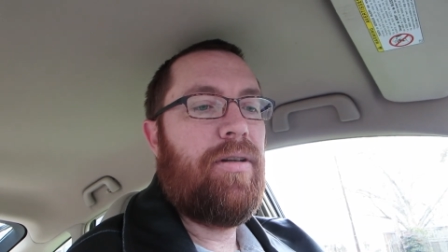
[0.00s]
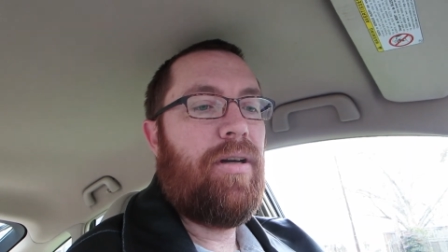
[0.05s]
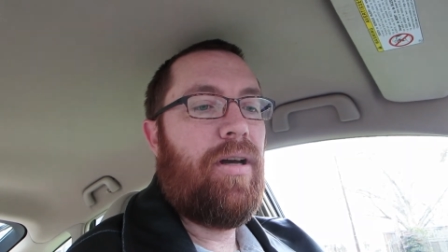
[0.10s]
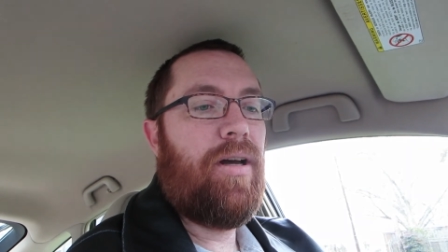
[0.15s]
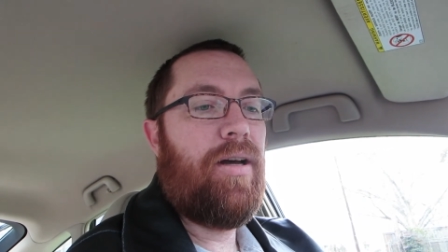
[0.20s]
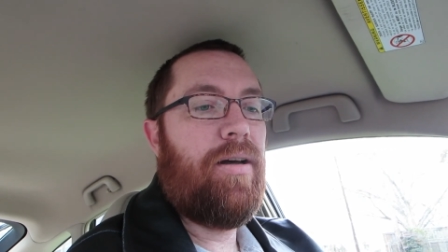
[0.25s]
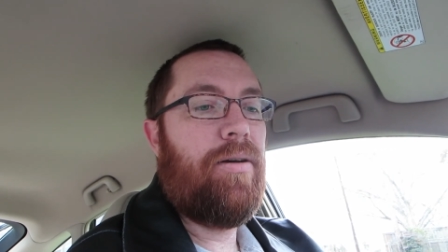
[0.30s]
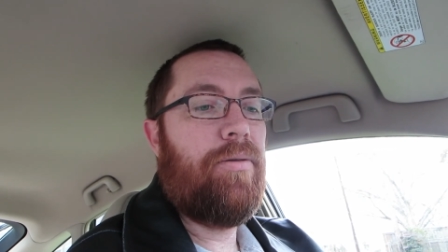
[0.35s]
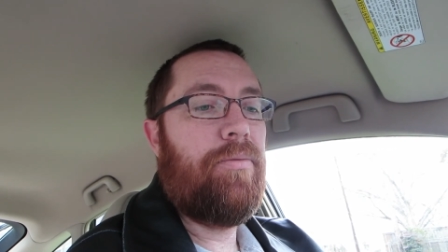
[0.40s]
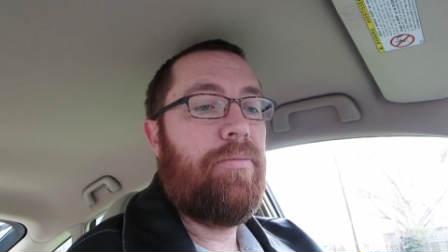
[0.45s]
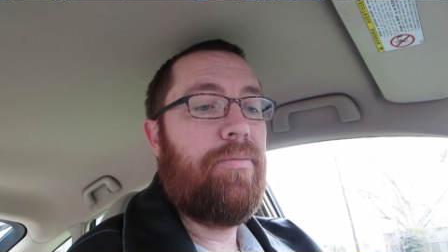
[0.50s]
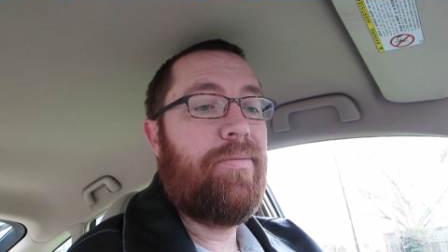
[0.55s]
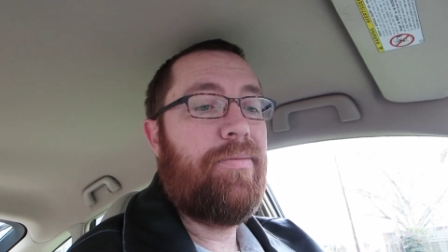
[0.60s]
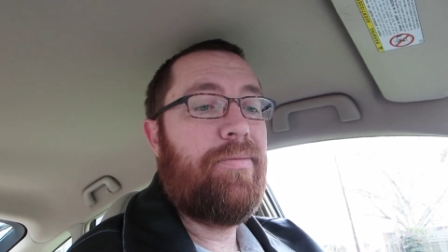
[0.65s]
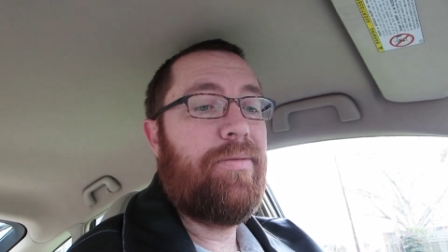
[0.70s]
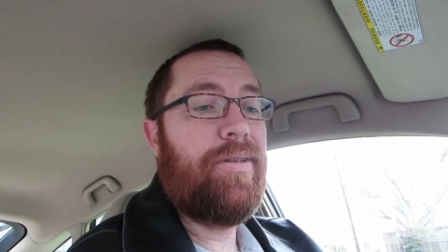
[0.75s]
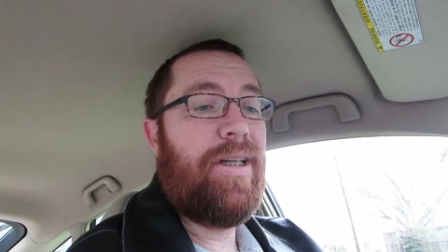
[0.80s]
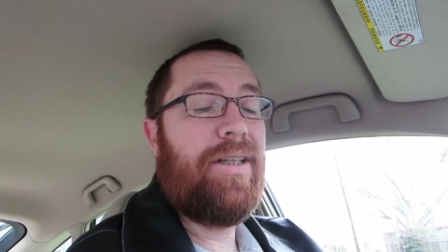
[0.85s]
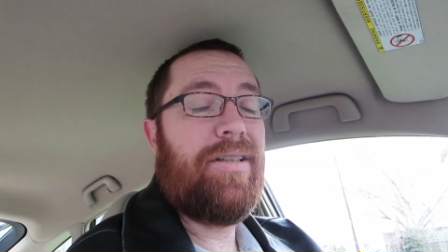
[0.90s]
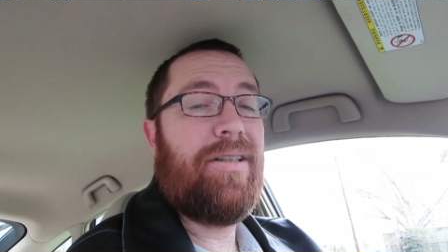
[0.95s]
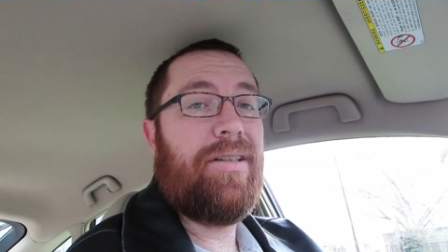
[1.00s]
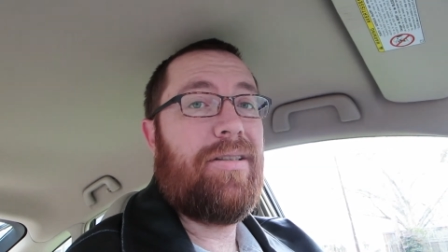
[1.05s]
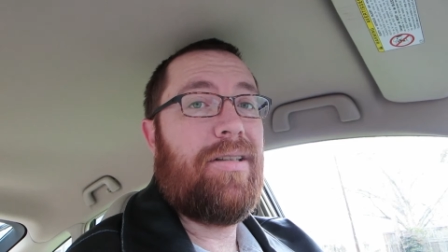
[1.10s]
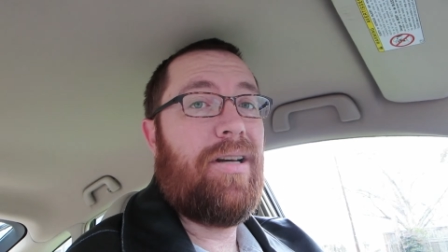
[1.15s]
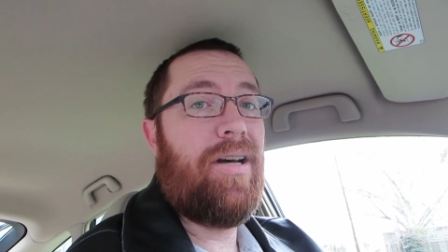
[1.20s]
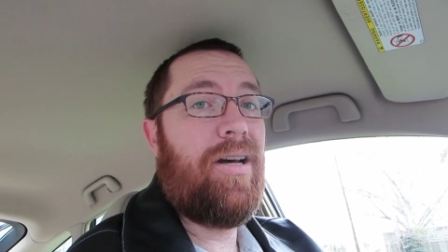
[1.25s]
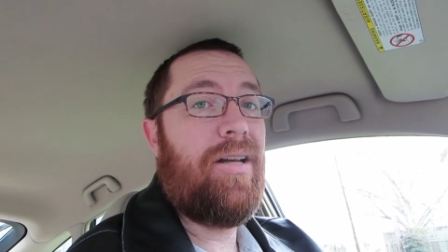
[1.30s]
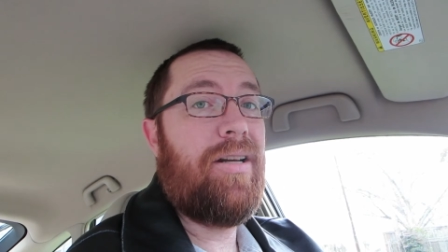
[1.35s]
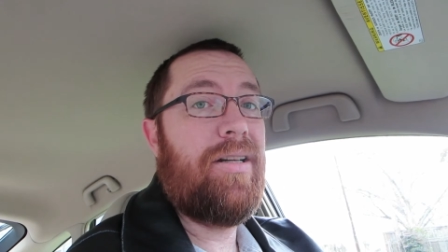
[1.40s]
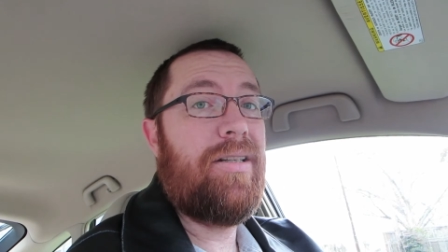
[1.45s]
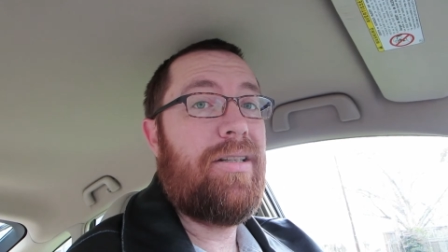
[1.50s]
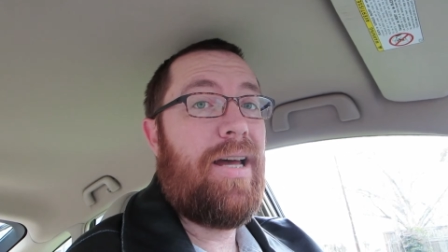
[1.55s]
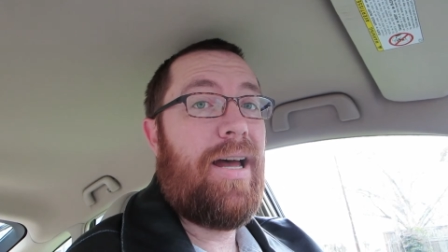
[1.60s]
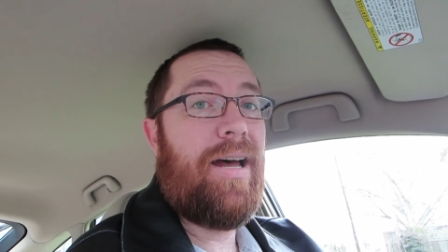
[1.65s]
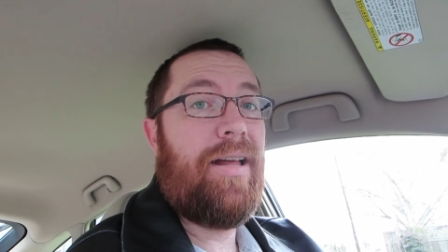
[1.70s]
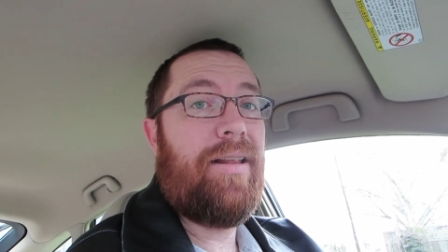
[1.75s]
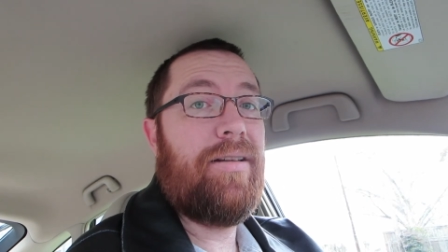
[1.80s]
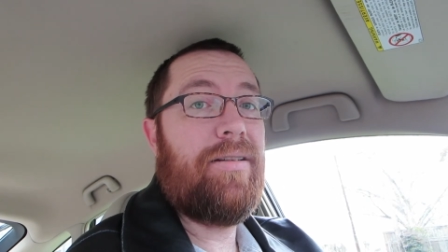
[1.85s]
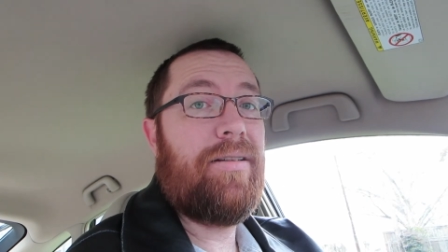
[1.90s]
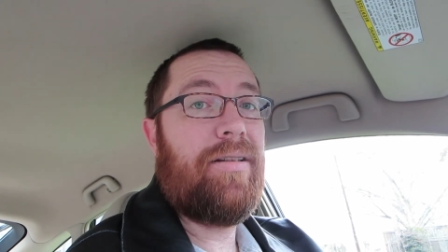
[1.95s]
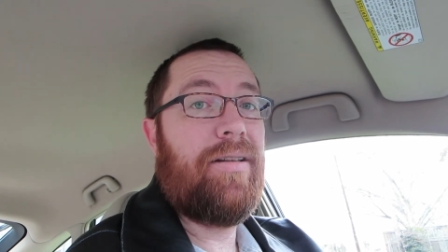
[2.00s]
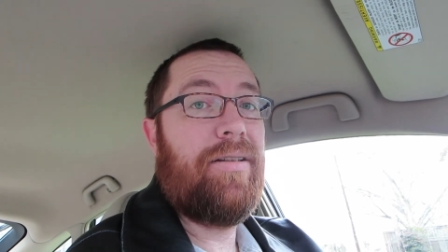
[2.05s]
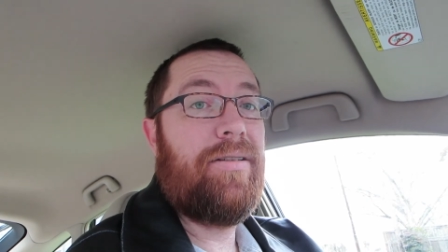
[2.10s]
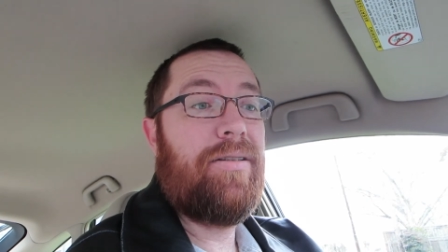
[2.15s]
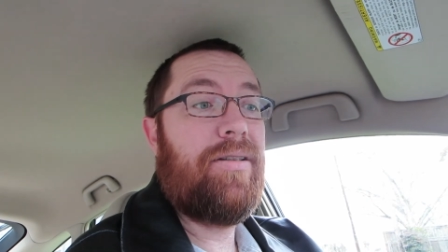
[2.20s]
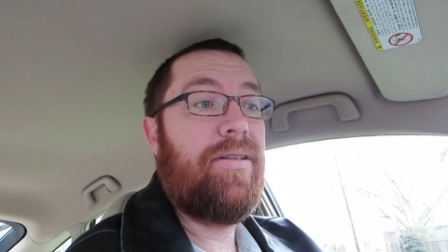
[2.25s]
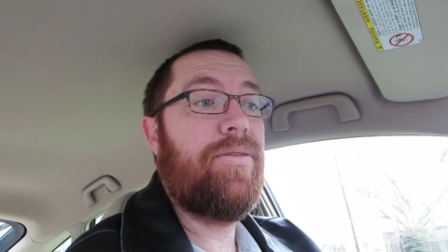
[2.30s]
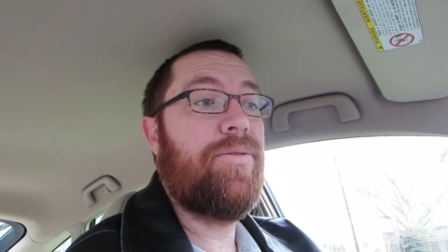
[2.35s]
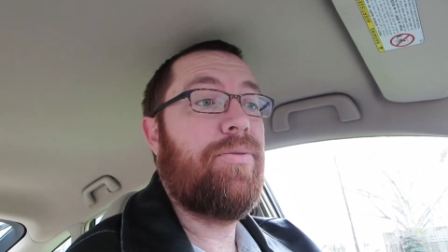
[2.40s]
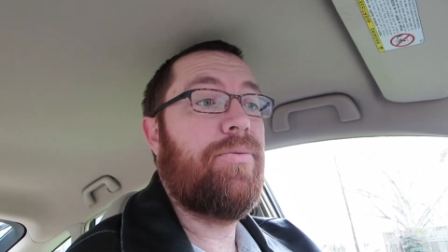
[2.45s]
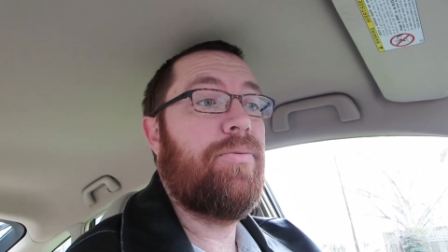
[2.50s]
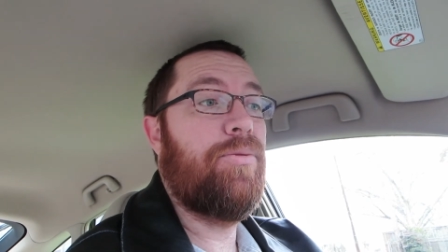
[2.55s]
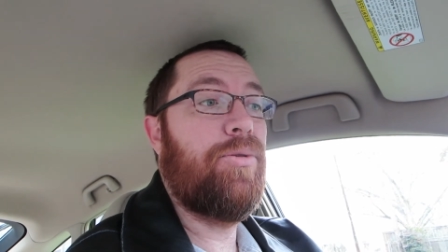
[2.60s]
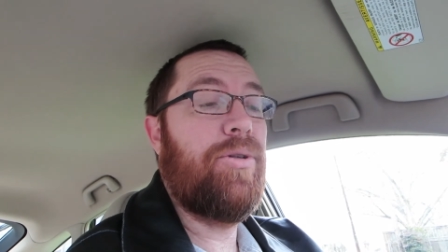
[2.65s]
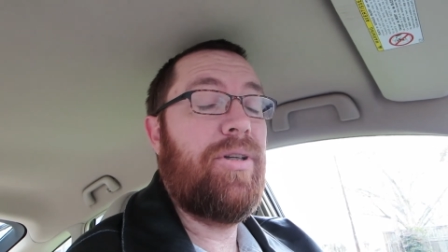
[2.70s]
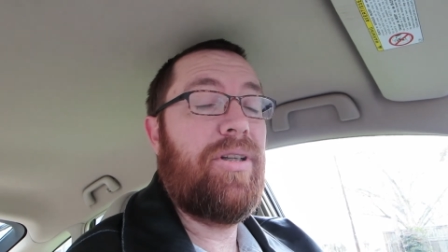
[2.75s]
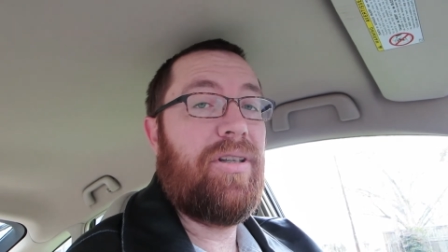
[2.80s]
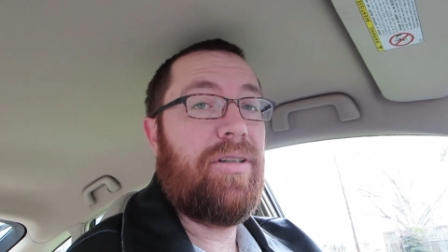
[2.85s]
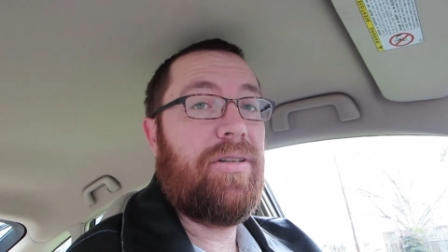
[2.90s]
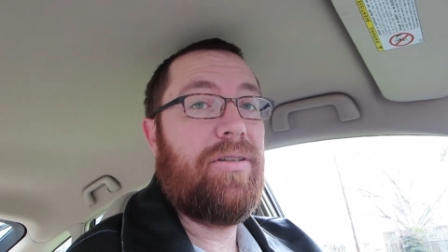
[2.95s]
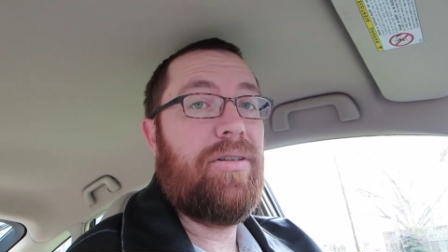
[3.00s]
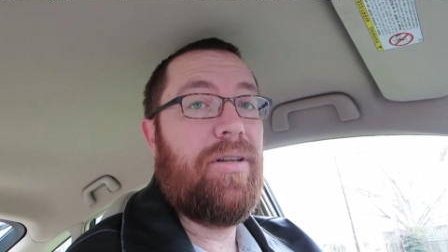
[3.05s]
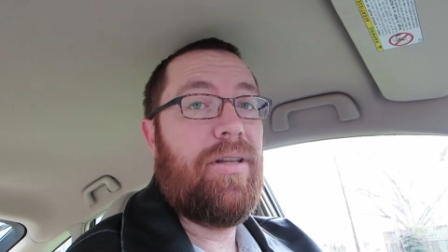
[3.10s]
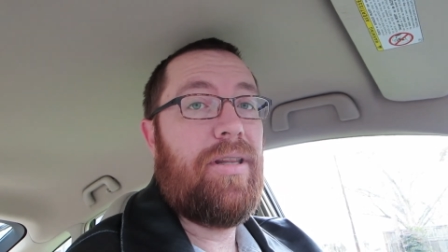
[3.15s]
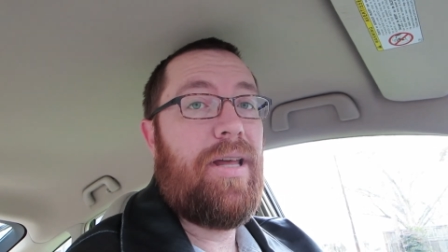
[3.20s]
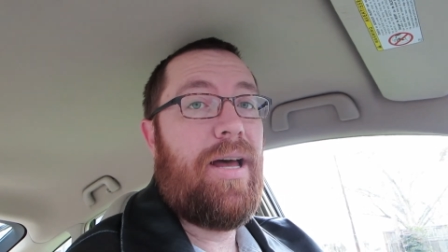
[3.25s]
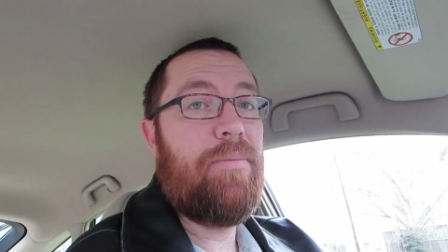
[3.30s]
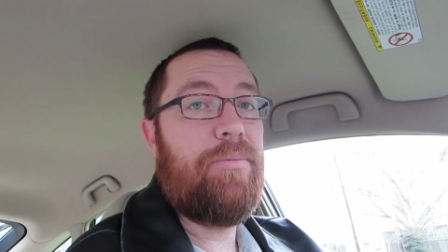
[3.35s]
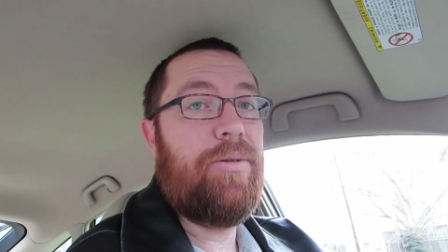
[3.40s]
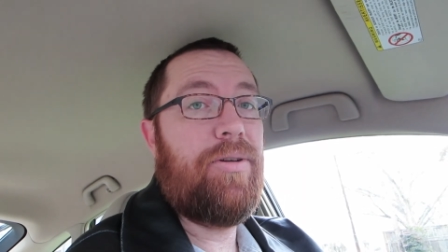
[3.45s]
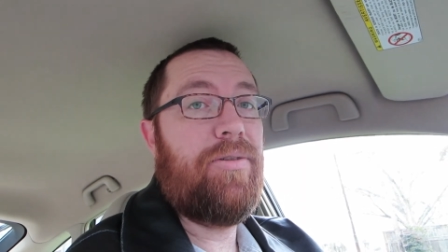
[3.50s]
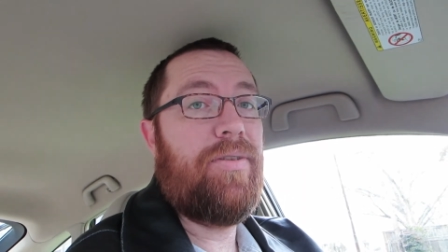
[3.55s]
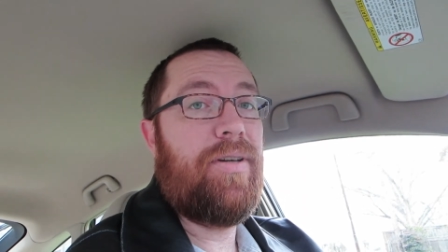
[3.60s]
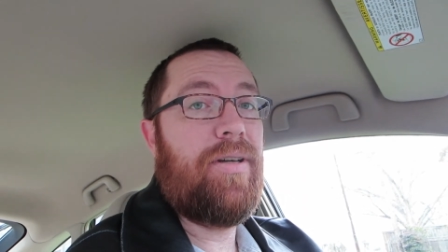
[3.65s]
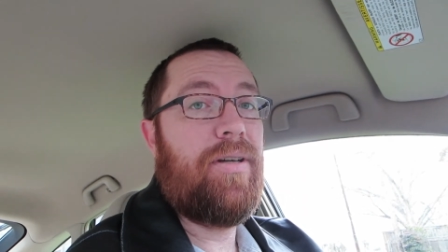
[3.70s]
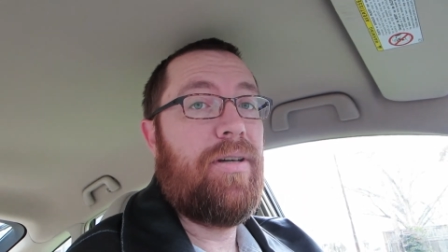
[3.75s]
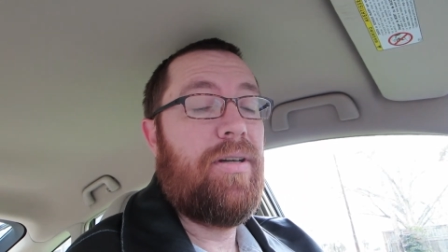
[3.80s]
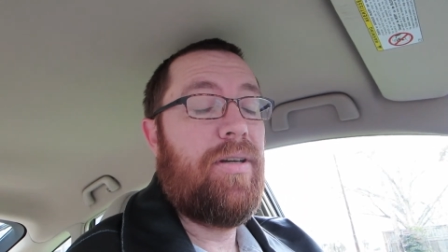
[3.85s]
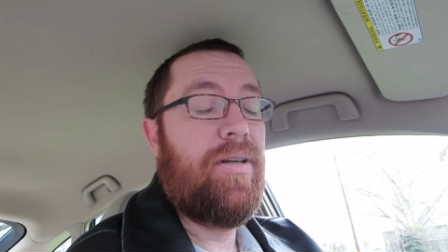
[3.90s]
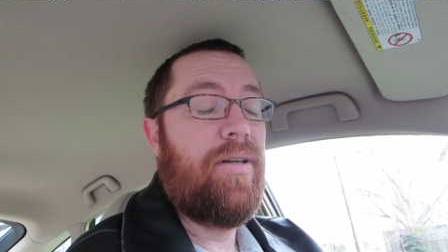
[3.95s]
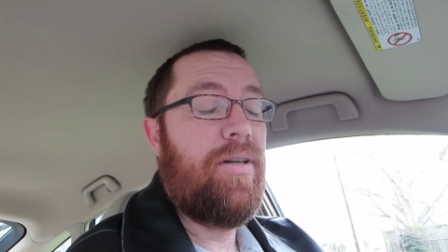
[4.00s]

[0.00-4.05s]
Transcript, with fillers: Um, she has a ton of talent. She is really good in that movie.